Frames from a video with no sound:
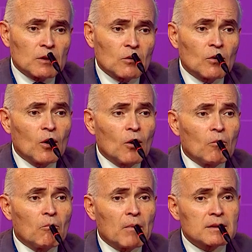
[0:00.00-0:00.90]
from the
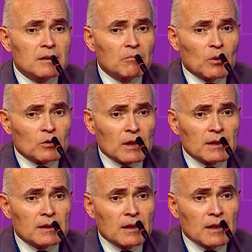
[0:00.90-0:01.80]
political
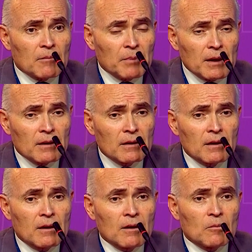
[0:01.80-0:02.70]
viewpoint is the most
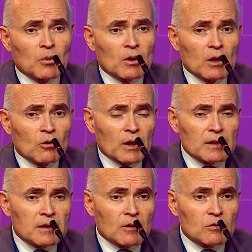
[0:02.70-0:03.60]
important APEC
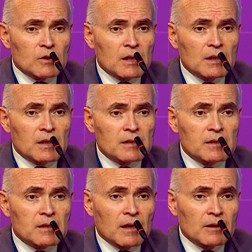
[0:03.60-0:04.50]
deliverable,
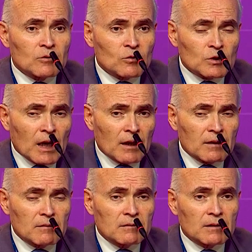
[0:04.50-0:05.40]
because what the
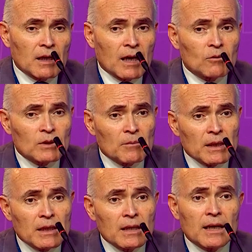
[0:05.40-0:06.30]
leaders do
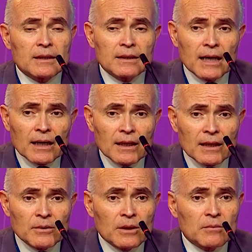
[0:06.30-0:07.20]
is endorse to a
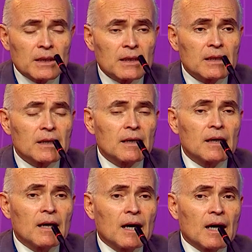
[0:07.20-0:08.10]
certain extent
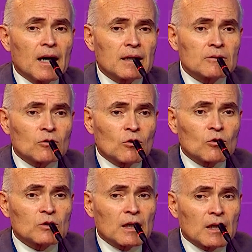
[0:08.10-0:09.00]
and
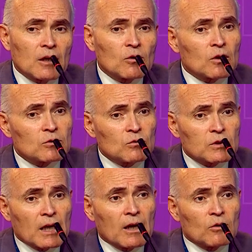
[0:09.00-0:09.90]
welcome results